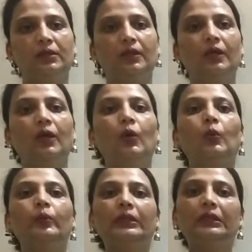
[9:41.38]
With
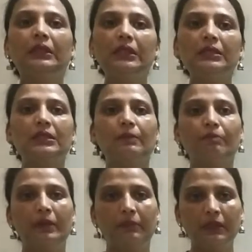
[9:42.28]
these
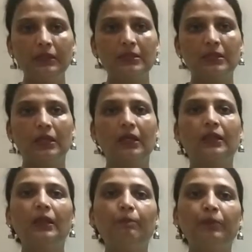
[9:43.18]
implements, the
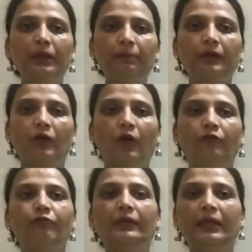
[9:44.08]
people of
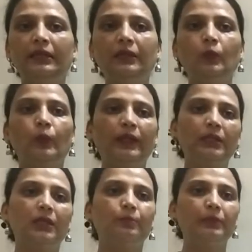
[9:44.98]
later Vedic
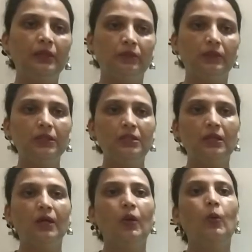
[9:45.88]
period
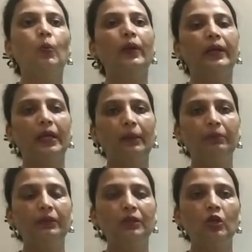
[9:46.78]
were able
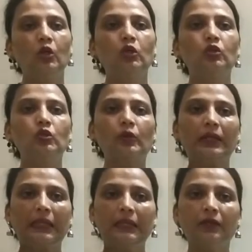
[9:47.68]
to
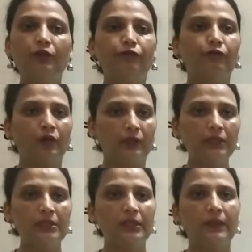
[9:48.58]
clear forest
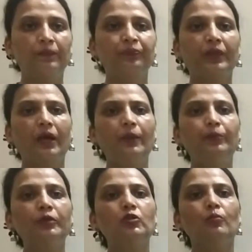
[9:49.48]
and put
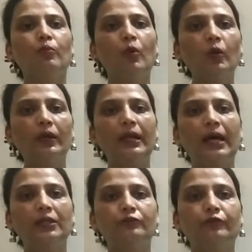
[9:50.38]
more land
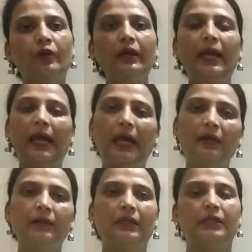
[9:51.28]
for agriculture.